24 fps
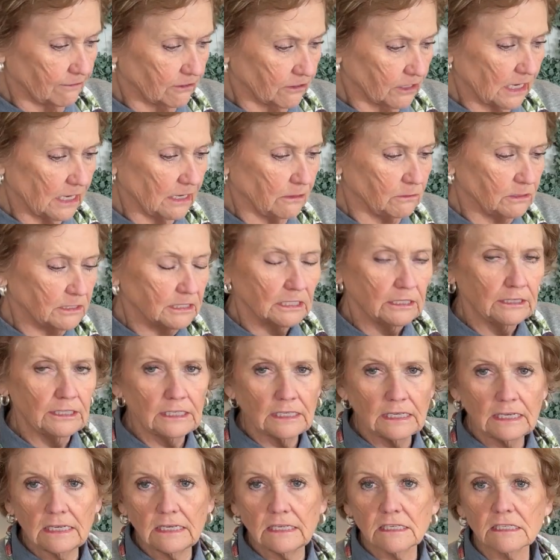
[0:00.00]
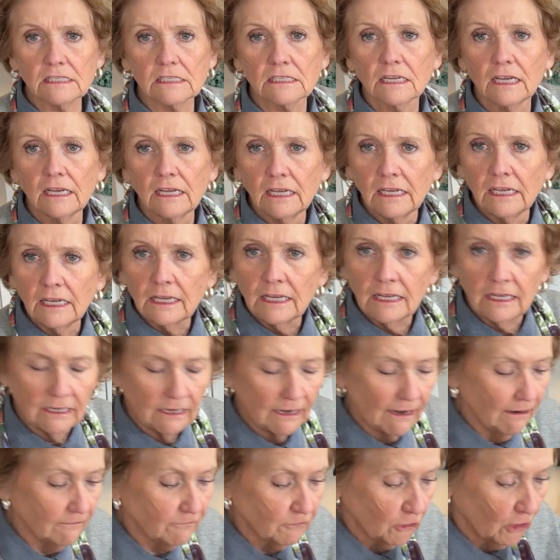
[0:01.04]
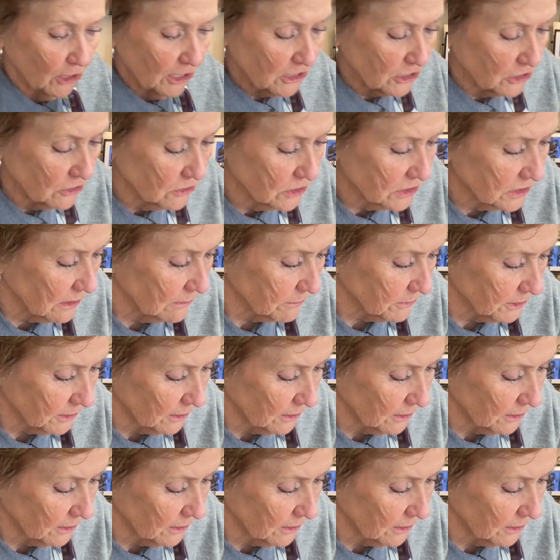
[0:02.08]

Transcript: Okay, we get the yeast, and after I use something,